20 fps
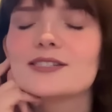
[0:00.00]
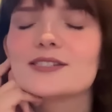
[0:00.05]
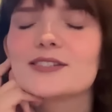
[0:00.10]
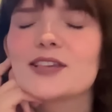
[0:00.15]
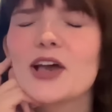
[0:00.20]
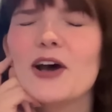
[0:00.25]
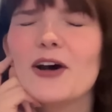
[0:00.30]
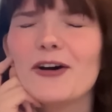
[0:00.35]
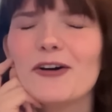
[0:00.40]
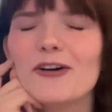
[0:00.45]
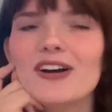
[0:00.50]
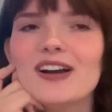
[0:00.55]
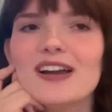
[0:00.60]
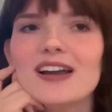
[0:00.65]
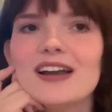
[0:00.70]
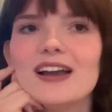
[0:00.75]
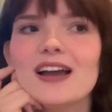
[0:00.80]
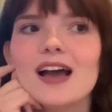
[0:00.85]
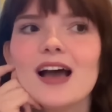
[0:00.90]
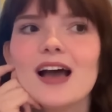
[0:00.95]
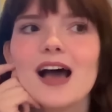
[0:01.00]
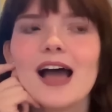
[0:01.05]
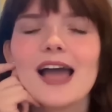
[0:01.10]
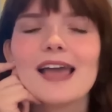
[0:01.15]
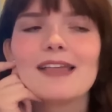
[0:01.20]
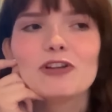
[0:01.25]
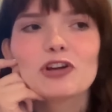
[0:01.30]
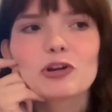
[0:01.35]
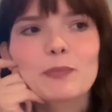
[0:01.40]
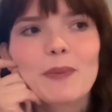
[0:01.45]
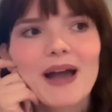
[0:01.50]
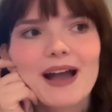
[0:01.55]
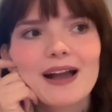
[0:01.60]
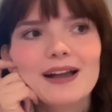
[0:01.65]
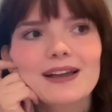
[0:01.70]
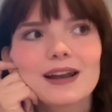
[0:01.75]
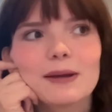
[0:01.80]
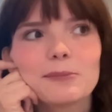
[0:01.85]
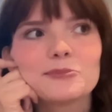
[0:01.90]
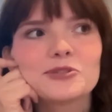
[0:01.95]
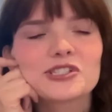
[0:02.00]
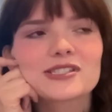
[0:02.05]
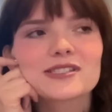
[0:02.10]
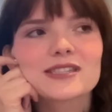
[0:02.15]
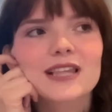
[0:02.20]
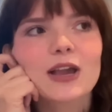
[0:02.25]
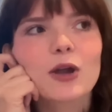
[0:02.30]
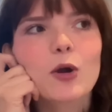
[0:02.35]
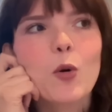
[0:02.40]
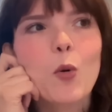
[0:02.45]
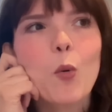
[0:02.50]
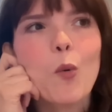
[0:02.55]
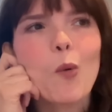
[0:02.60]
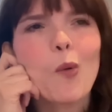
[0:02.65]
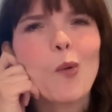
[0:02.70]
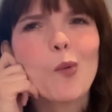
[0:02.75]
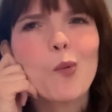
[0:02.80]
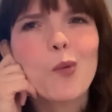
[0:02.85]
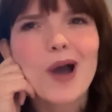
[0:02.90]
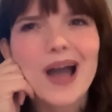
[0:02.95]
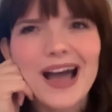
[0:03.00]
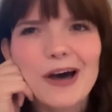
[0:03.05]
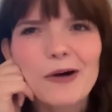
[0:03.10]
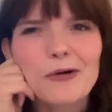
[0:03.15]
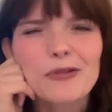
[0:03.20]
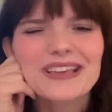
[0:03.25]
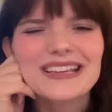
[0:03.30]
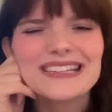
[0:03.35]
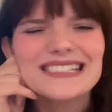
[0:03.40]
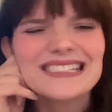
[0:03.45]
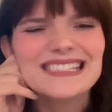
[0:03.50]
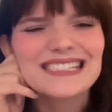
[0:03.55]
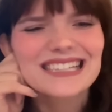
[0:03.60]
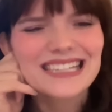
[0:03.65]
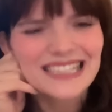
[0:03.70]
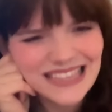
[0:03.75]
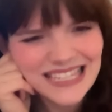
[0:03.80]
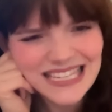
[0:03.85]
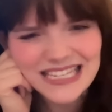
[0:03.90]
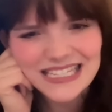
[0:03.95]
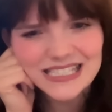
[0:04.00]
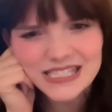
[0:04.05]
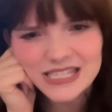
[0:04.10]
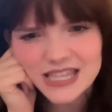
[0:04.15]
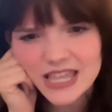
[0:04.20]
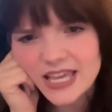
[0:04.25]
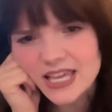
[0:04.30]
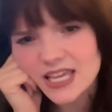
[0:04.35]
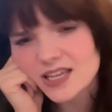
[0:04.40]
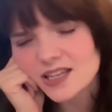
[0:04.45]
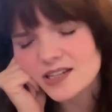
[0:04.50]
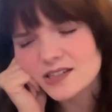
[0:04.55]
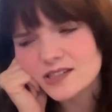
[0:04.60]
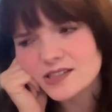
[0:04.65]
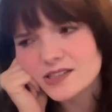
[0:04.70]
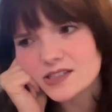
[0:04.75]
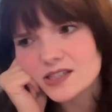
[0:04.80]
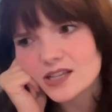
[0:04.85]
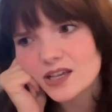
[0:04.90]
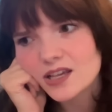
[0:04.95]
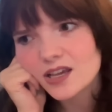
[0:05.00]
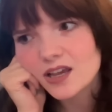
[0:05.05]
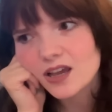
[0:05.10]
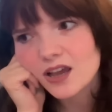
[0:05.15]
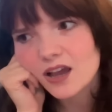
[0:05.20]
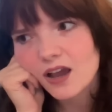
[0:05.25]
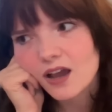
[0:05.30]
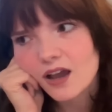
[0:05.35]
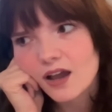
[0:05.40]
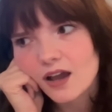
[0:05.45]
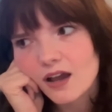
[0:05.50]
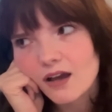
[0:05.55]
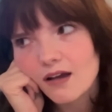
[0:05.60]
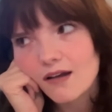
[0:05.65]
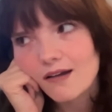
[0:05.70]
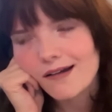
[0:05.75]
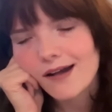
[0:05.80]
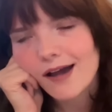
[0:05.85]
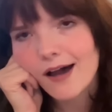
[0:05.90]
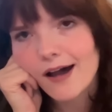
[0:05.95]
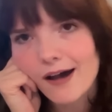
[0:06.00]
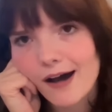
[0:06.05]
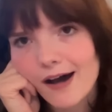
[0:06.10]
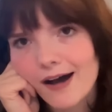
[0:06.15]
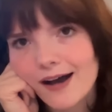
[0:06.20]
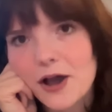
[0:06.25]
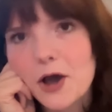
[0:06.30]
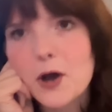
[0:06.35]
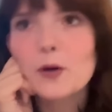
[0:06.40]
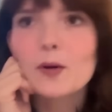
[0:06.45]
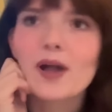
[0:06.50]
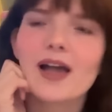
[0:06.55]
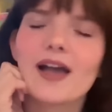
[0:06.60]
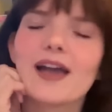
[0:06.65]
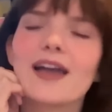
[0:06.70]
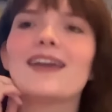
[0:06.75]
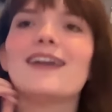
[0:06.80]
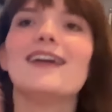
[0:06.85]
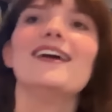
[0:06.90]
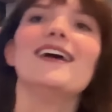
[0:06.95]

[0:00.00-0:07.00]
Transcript: so I look back and I'm just like, wow, they did these things? Huh, okay.